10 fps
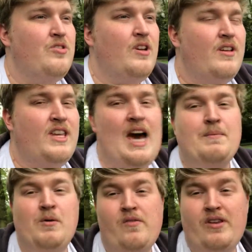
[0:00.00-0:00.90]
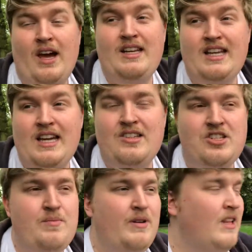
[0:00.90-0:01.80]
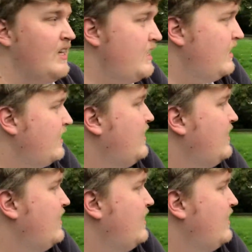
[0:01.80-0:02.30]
trying to come up with an idea just to be like,